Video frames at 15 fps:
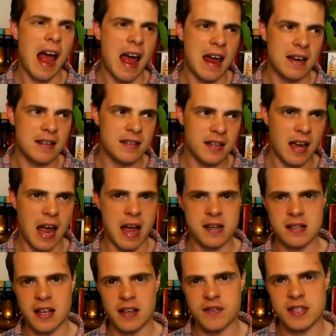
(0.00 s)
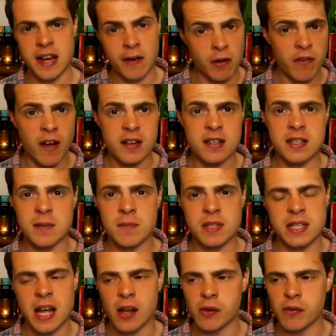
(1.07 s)
And Aslan sacrifices
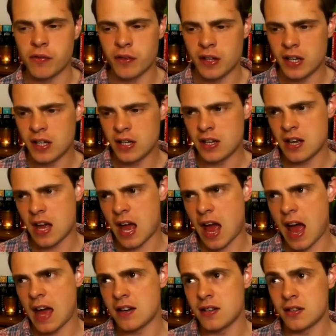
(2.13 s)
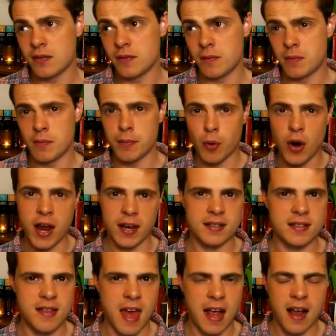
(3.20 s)
himself and
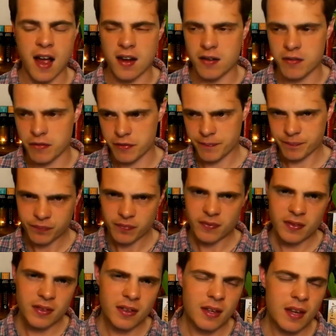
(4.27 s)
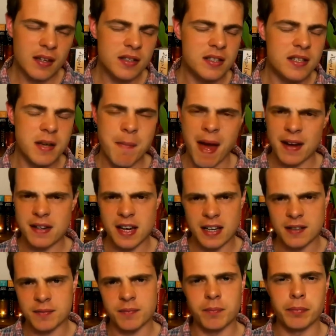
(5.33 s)
breaks that kind of
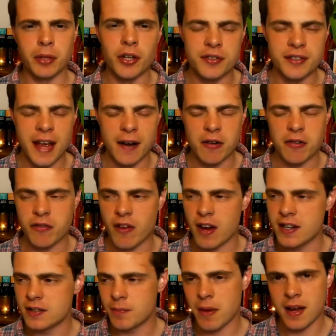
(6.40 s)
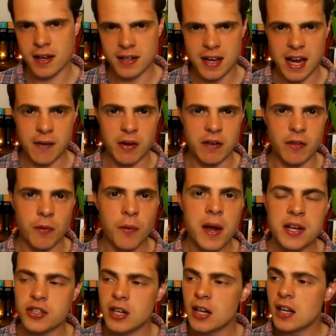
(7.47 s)
demanding blood sacrifice by getting rid of the
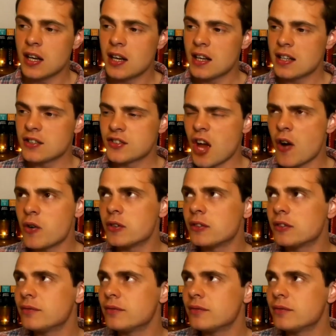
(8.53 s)
witch. So